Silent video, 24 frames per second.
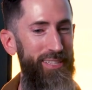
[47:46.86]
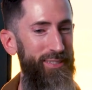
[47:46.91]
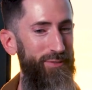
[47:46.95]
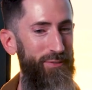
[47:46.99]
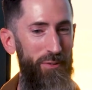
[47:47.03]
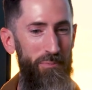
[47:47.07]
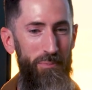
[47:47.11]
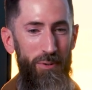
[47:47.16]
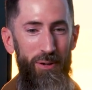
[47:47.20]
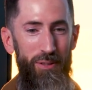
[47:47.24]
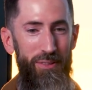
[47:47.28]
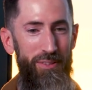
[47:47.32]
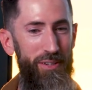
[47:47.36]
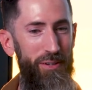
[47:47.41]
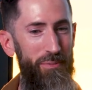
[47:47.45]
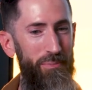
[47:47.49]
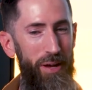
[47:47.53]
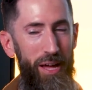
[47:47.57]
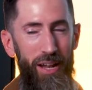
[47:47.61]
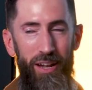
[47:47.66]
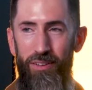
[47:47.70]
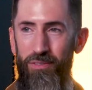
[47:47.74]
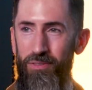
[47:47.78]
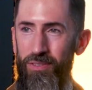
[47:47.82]
It's for both your
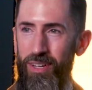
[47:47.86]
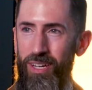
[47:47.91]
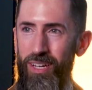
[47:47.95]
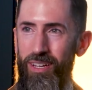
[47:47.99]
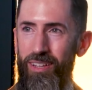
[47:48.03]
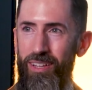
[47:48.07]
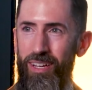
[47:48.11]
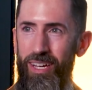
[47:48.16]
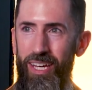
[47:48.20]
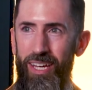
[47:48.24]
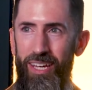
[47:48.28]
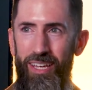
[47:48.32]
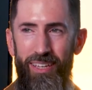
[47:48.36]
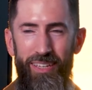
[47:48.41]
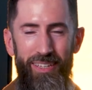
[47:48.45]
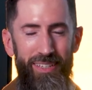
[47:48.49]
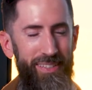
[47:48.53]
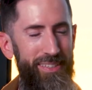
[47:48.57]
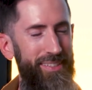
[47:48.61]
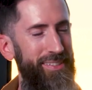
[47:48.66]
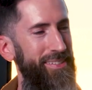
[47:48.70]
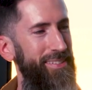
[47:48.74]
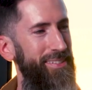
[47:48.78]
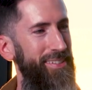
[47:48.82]
benefit. Like,
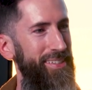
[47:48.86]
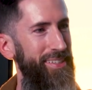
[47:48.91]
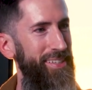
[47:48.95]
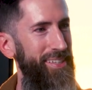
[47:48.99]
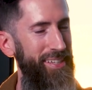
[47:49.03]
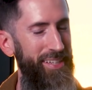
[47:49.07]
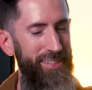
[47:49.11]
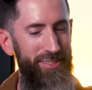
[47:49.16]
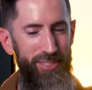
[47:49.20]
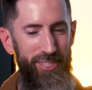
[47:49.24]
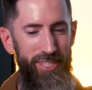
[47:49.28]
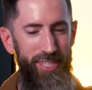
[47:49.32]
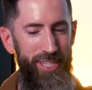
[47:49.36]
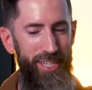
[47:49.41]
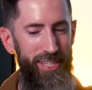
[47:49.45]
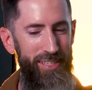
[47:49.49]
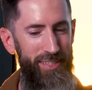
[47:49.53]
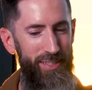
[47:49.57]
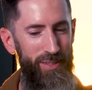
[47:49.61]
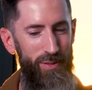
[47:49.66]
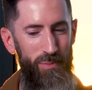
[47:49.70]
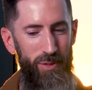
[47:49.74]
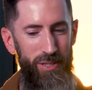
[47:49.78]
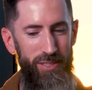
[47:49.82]
she
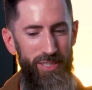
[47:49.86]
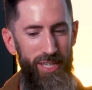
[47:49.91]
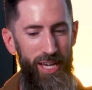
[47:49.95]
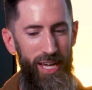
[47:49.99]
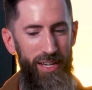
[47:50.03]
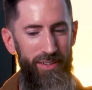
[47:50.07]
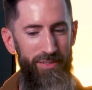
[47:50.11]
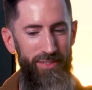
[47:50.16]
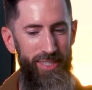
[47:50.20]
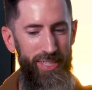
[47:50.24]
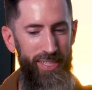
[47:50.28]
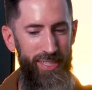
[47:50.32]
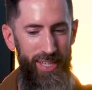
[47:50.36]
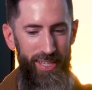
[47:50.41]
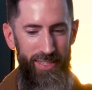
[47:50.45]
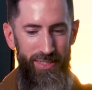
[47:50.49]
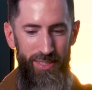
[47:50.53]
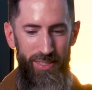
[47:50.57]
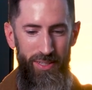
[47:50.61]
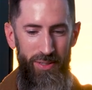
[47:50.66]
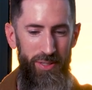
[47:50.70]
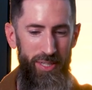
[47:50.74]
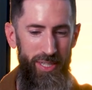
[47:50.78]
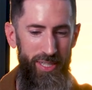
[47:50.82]
gets as much out of it
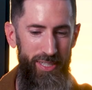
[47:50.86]
as you do. I